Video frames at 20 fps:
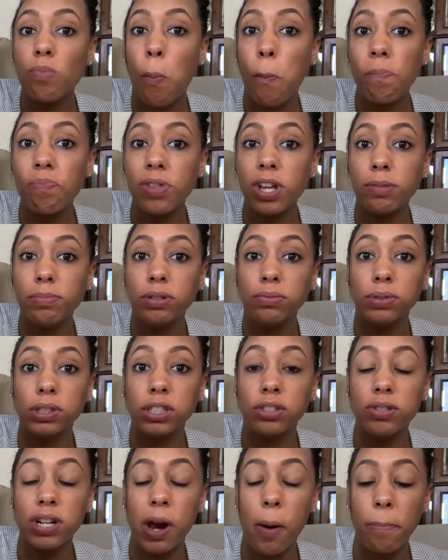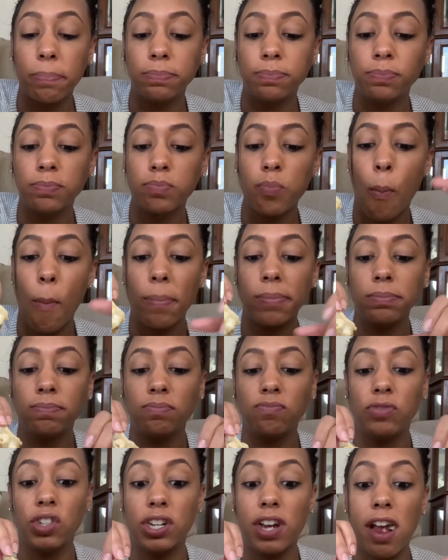they'd be really great
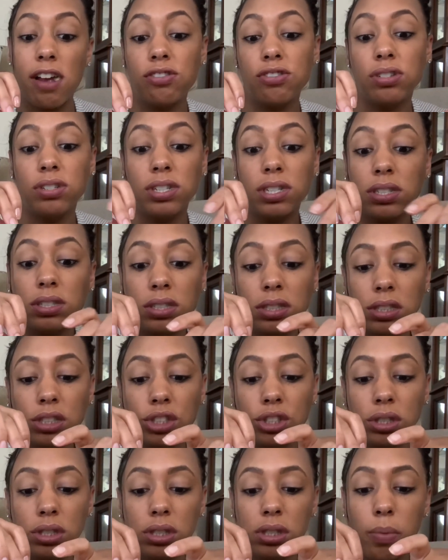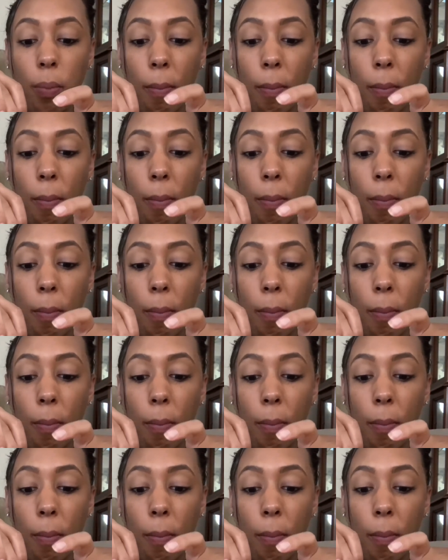vacation destinations.